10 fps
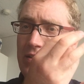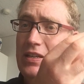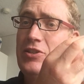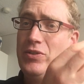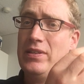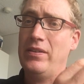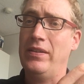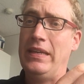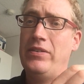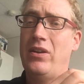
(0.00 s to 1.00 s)
issues that you
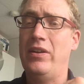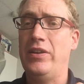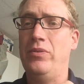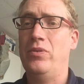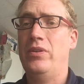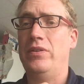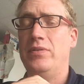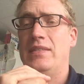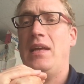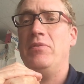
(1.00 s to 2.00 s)
need to argue in order to
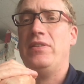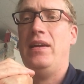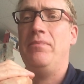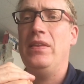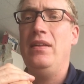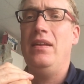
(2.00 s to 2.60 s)
establish that.